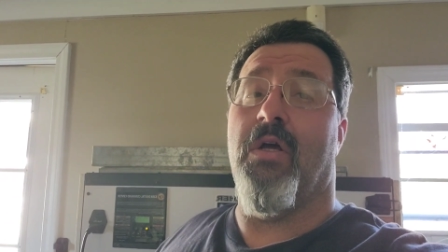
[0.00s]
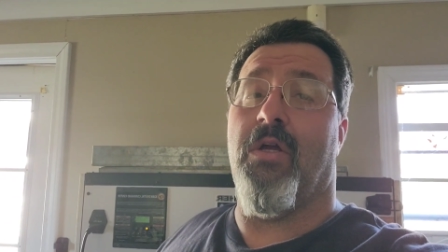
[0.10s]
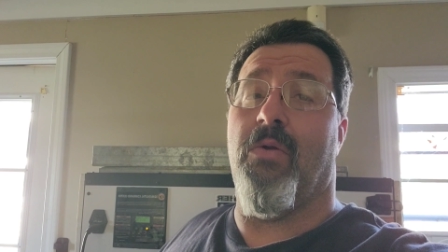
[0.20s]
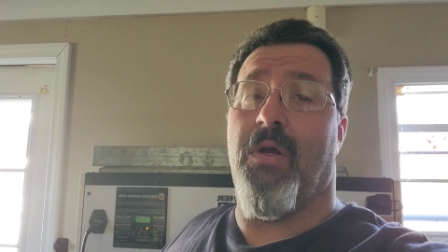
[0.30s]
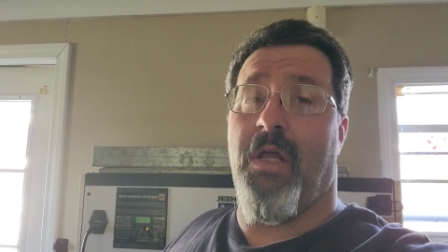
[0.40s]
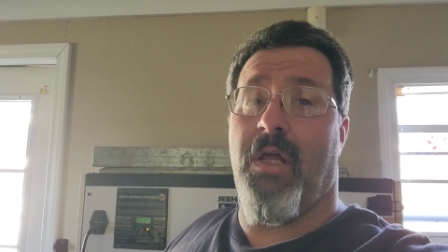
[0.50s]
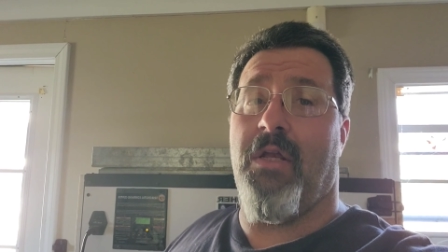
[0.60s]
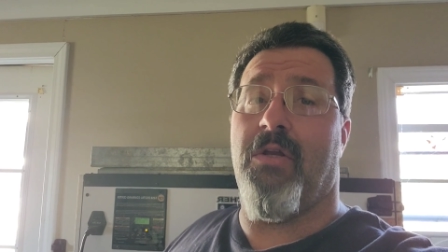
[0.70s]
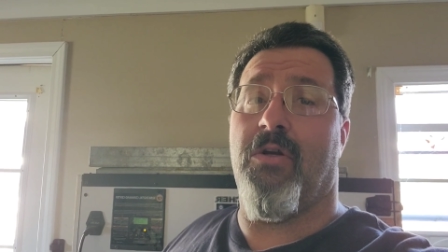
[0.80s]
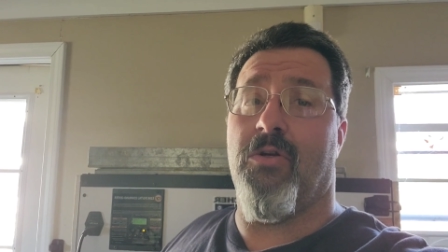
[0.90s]
You
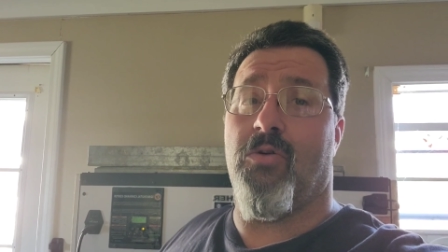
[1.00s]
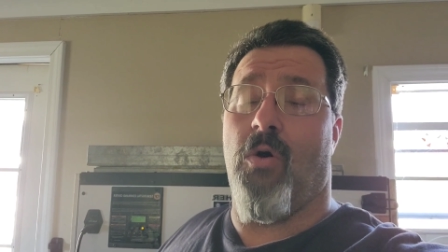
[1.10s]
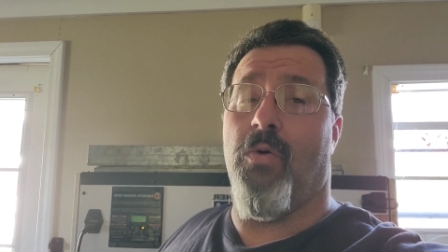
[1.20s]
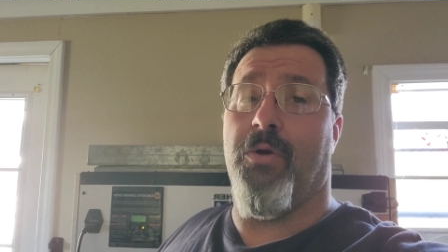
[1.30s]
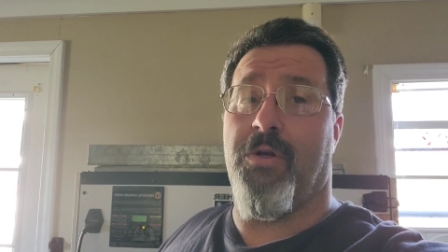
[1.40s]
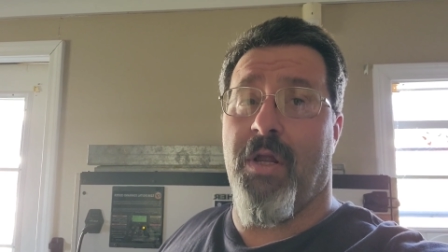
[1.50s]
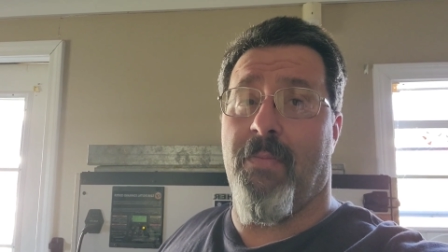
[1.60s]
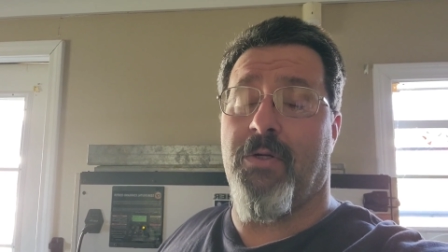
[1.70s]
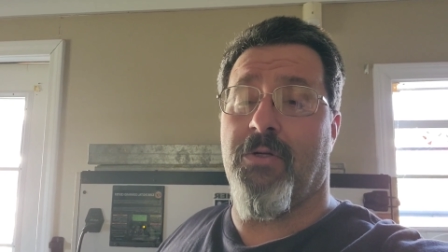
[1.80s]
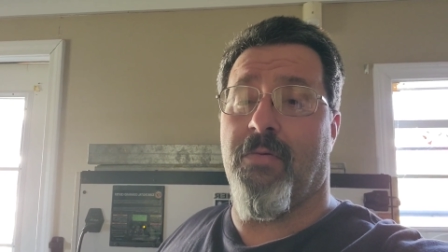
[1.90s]
need to control your
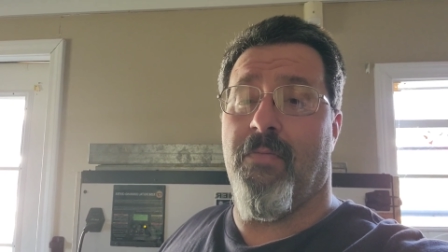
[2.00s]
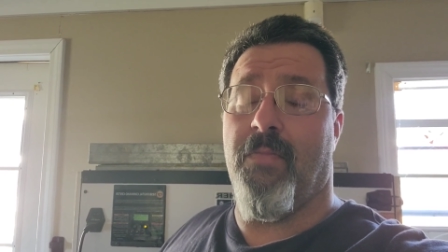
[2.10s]
temperature.